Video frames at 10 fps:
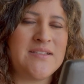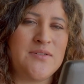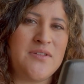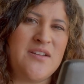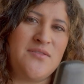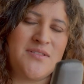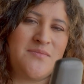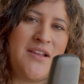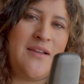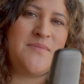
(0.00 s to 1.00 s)
So,
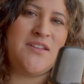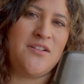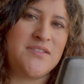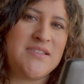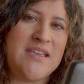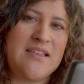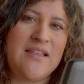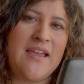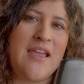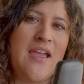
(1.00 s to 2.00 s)
sometimes you'll see like